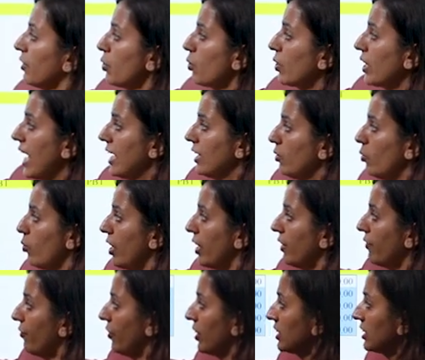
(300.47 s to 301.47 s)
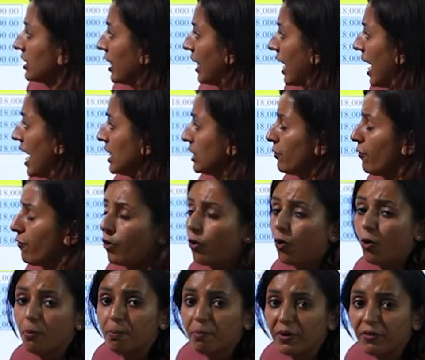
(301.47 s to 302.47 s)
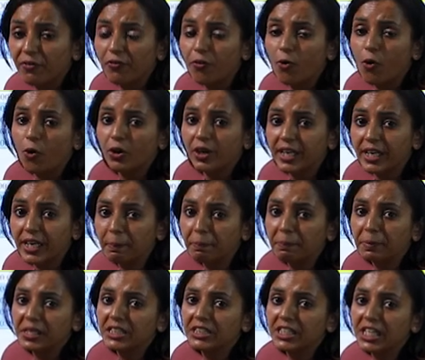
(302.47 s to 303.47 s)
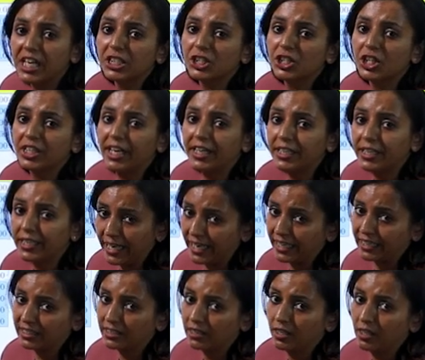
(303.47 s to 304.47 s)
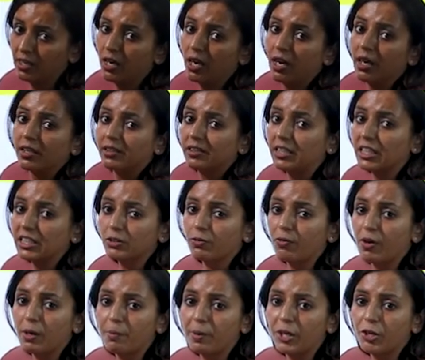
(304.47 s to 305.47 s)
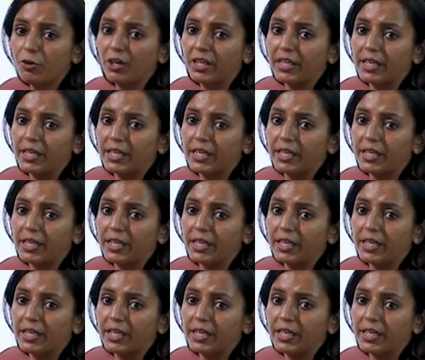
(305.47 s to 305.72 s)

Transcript: you calculate first cash flow before depreciation and tax. This will be your